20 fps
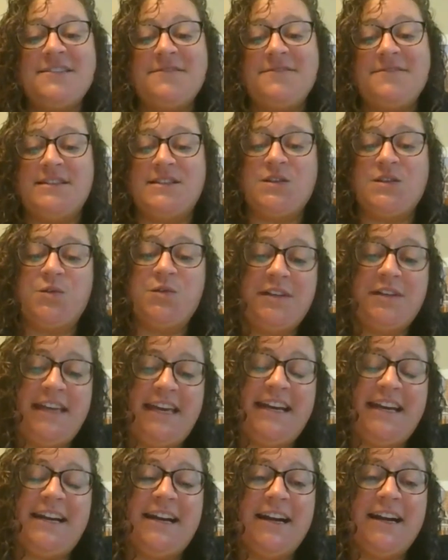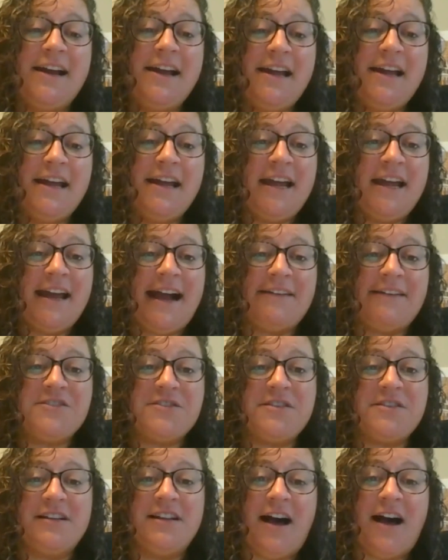of the school year, after
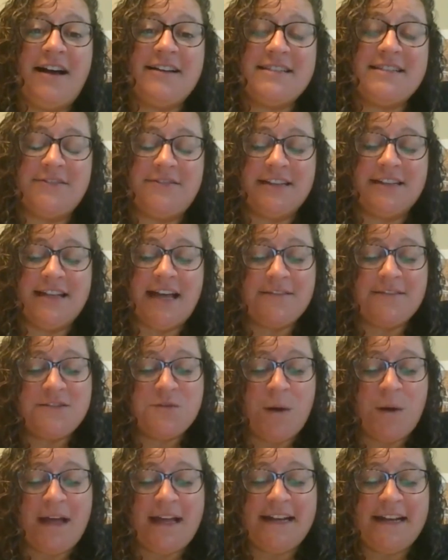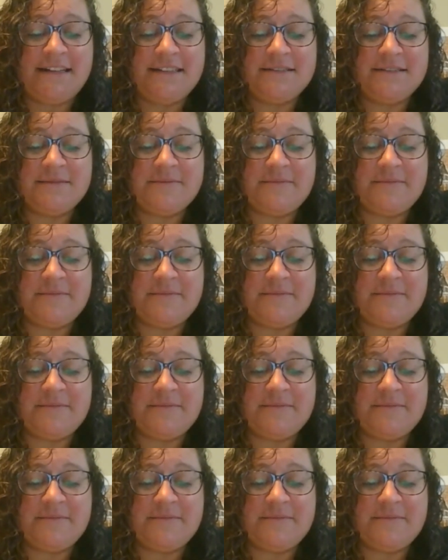the loss of a loved one?